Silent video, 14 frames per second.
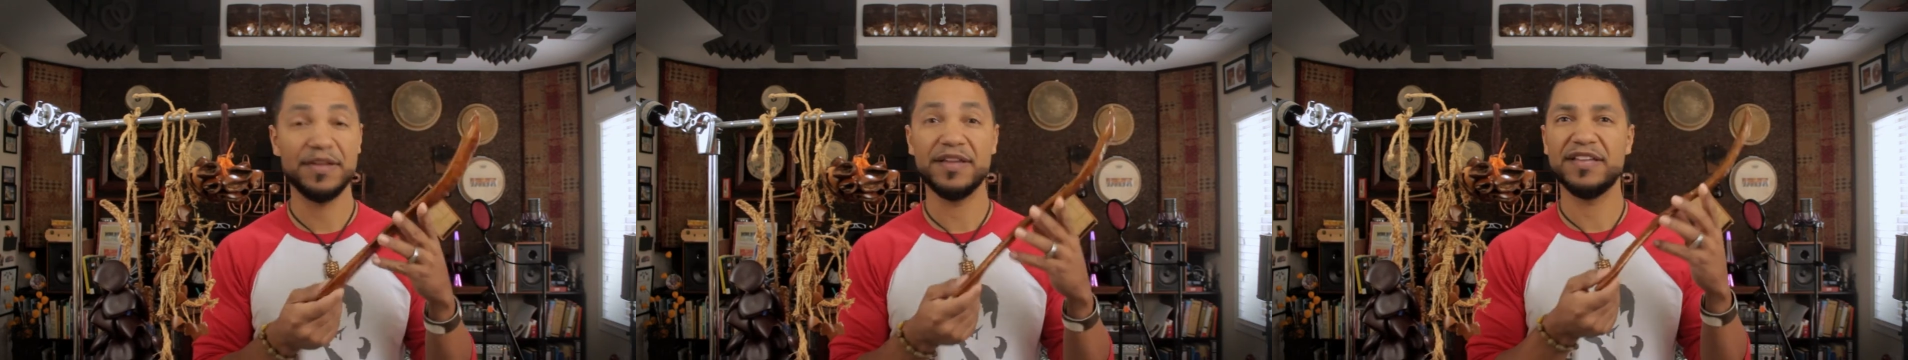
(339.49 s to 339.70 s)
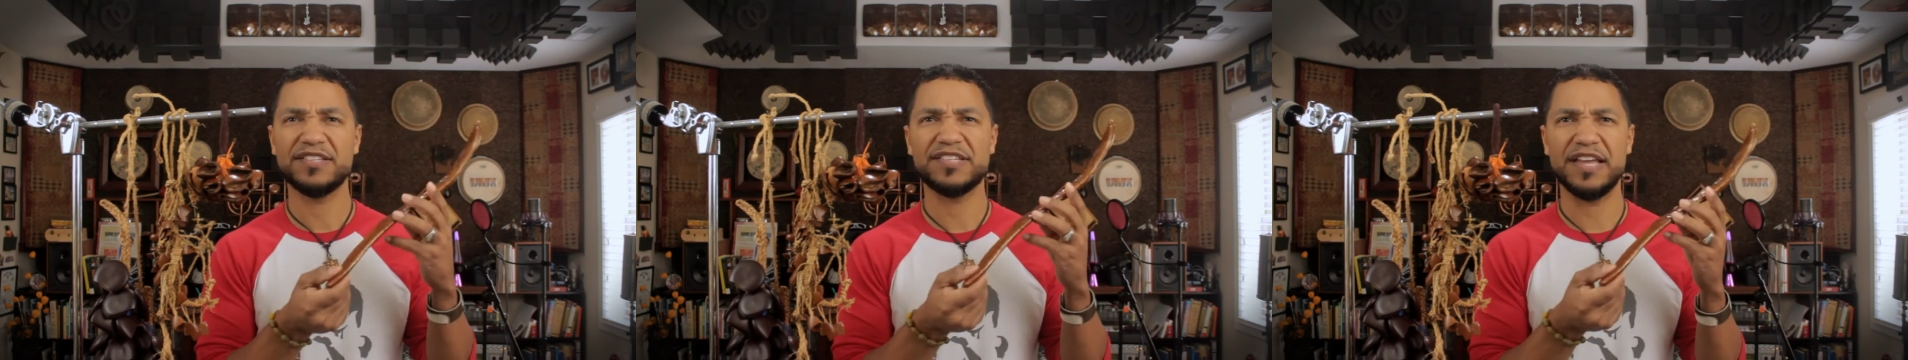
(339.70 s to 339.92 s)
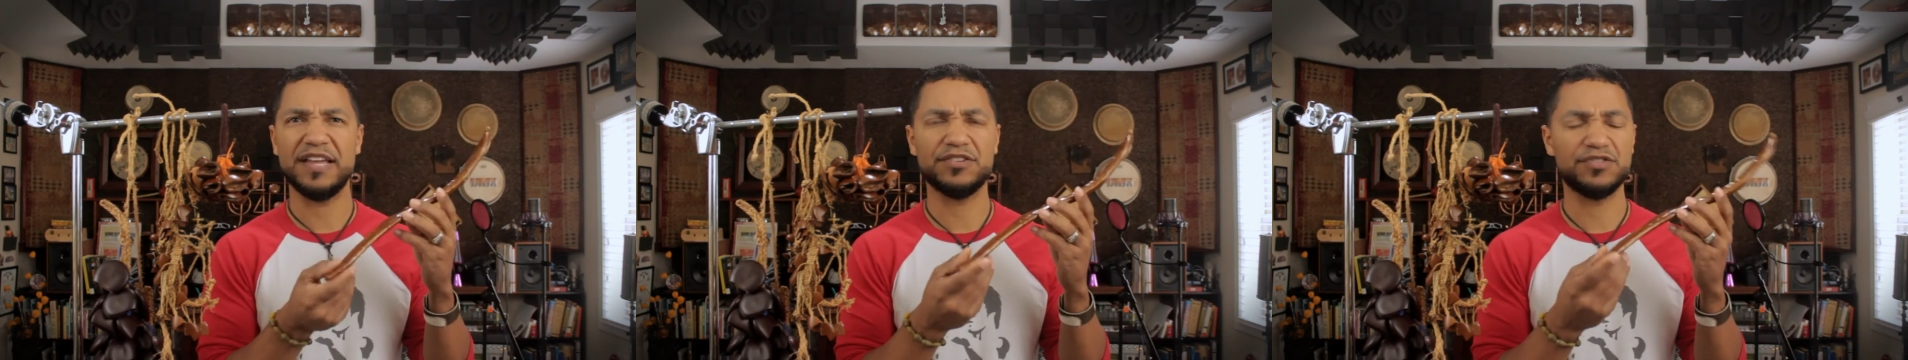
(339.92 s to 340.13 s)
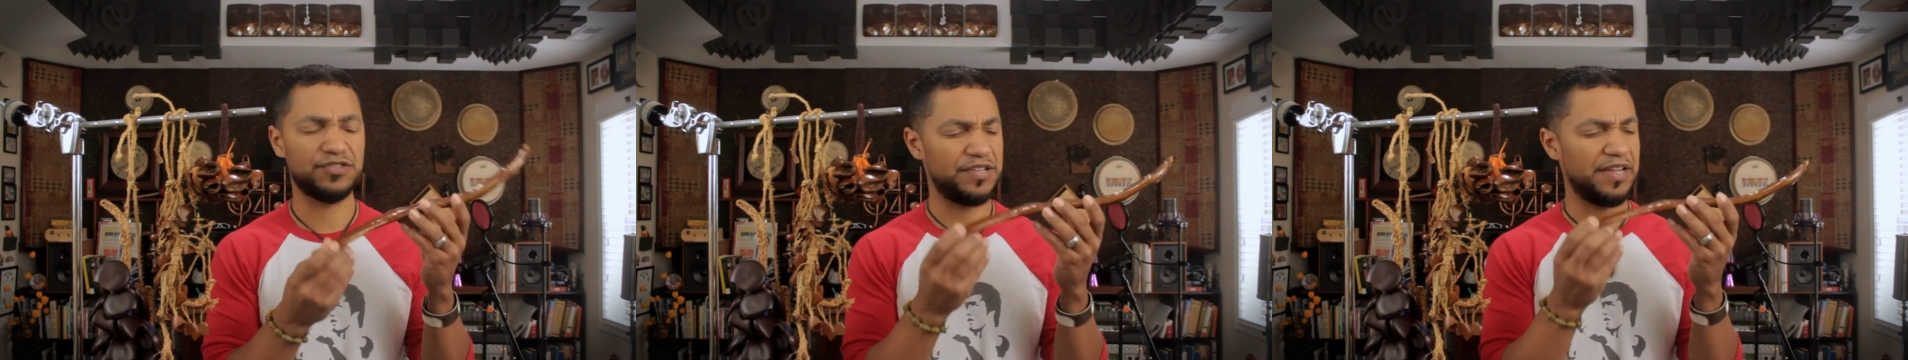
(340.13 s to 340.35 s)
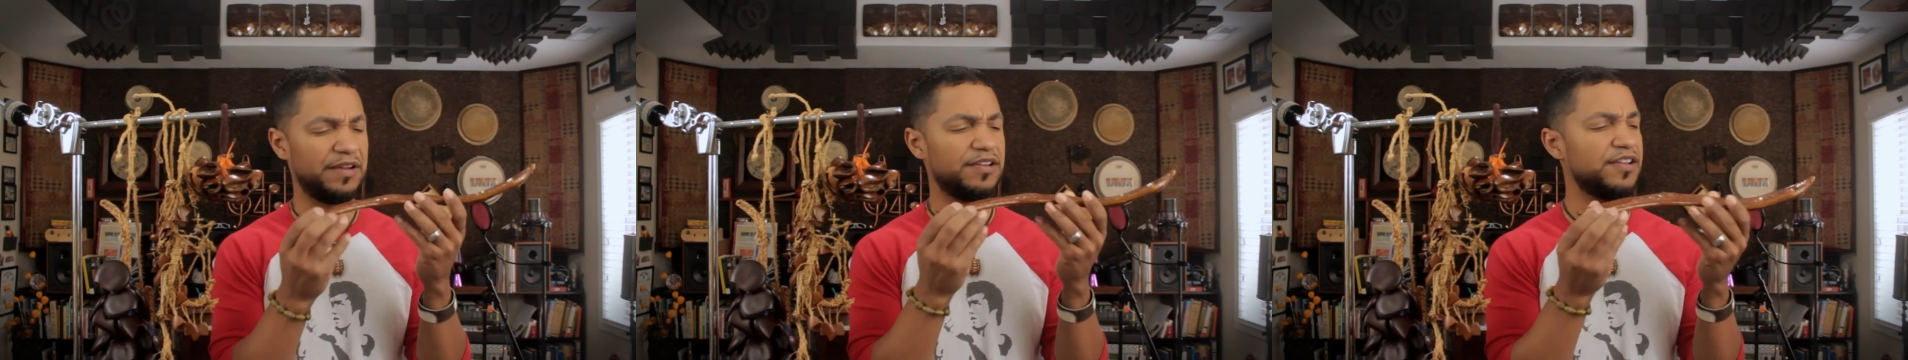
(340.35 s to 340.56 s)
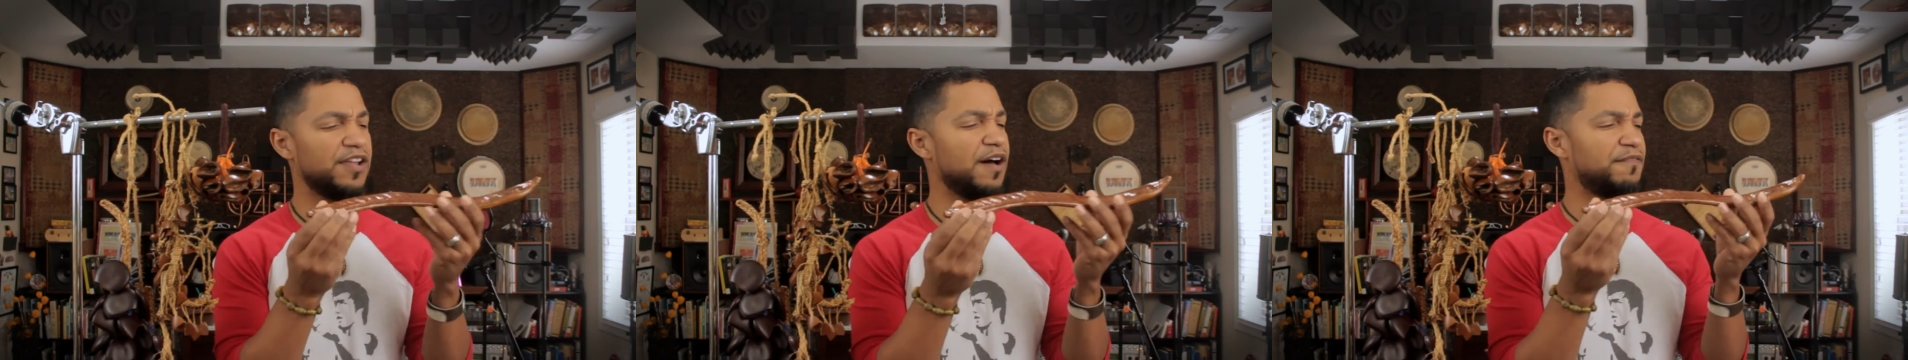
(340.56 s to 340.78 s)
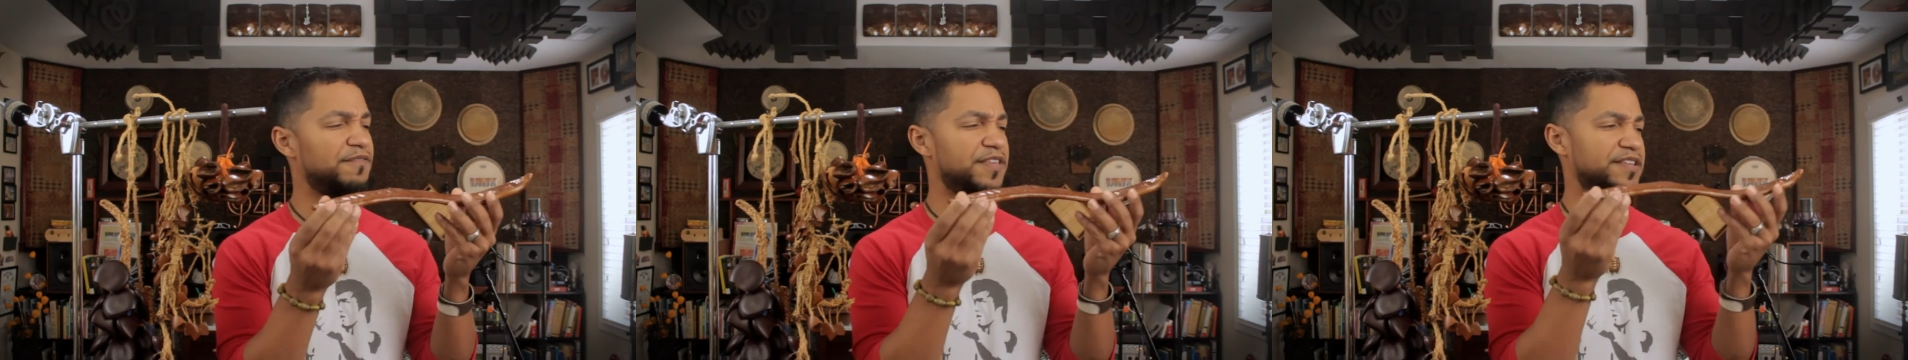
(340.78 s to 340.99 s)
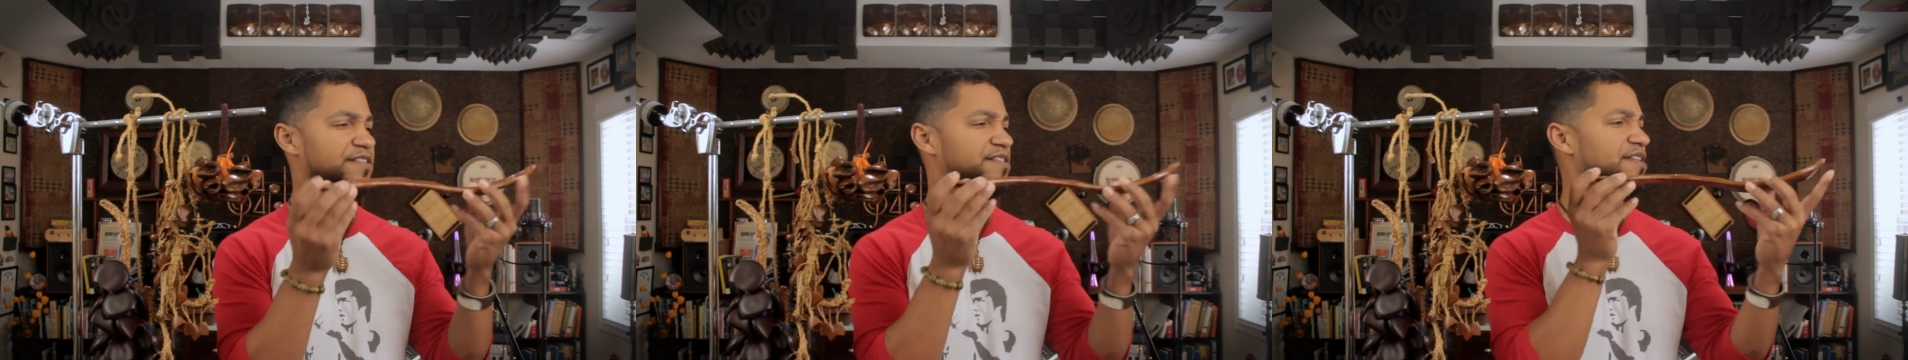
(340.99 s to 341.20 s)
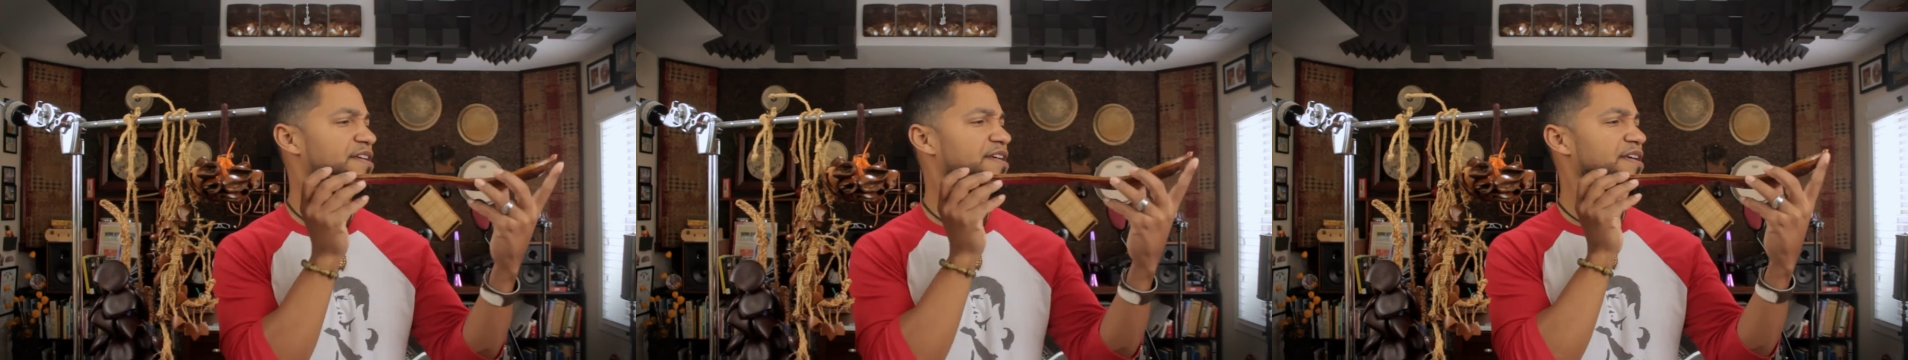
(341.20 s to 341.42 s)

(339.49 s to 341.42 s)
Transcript: It's interesting. I love this,